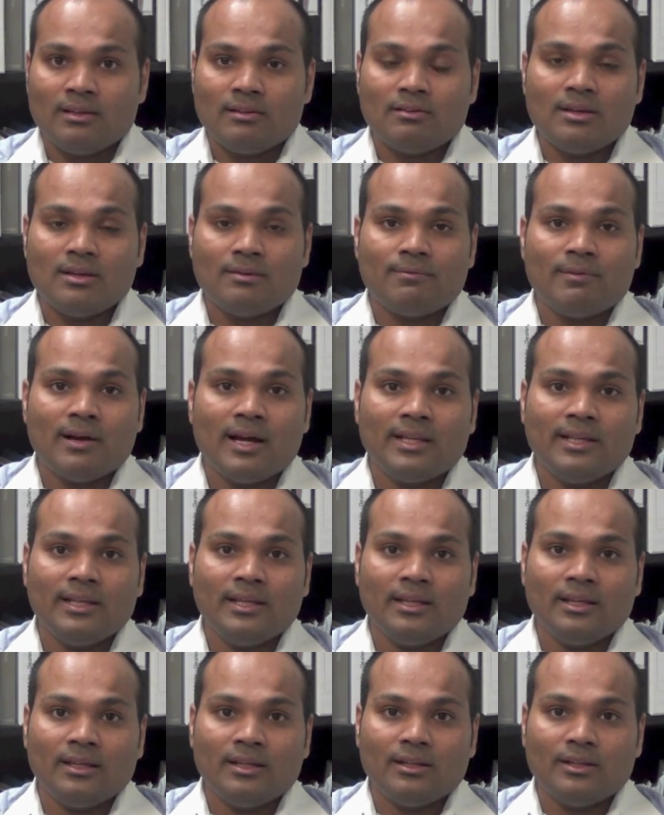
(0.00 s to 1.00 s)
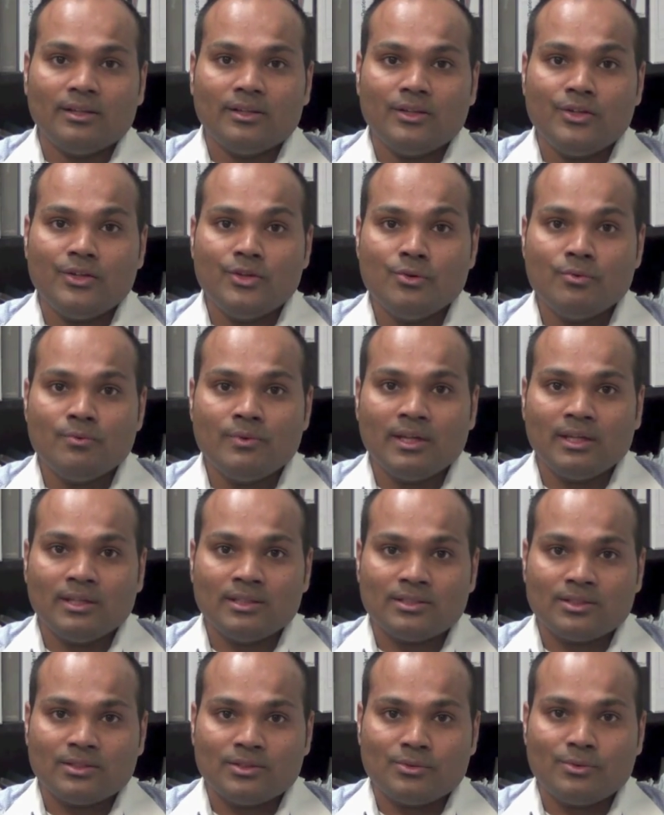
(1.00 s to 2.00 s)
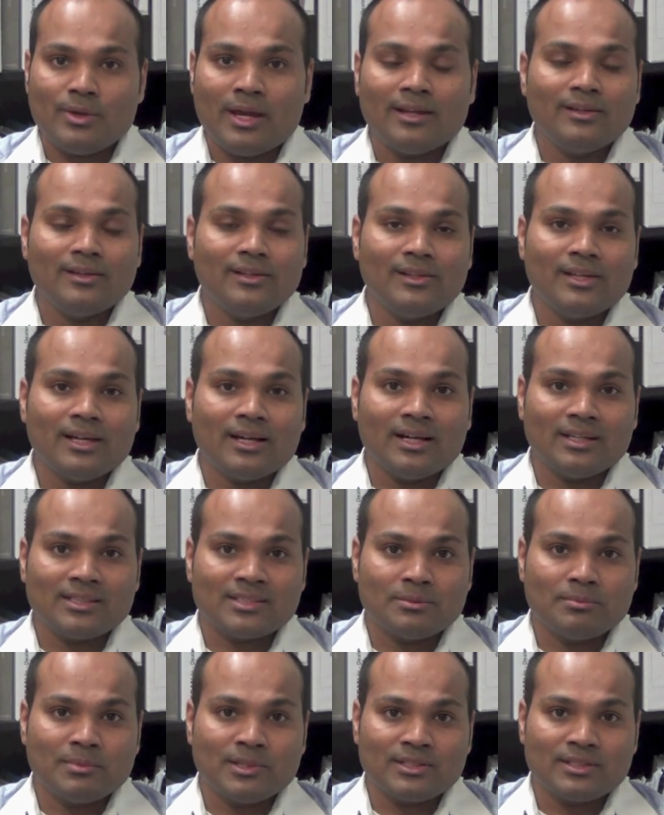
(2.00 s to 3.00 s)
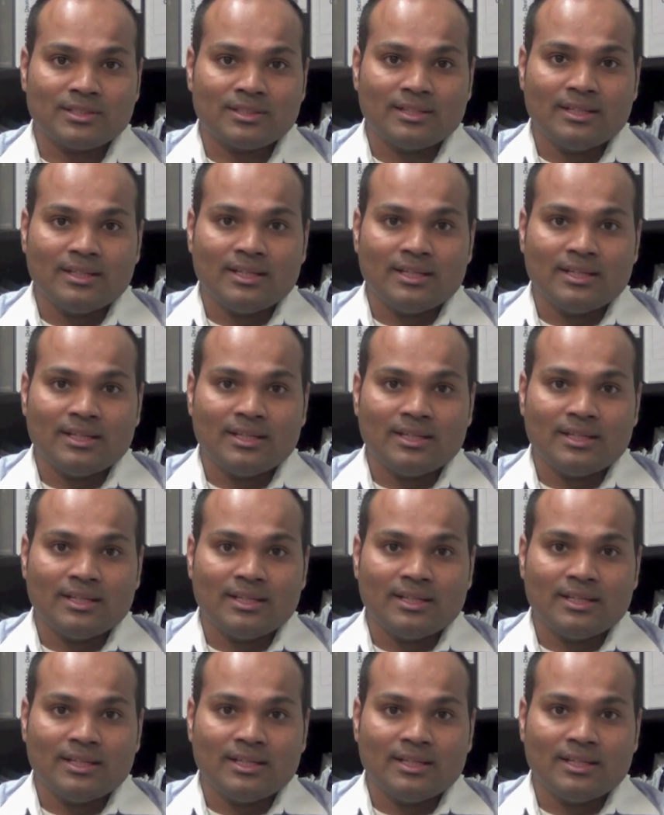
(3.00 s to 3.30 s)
They are finding new ways to handle their customers.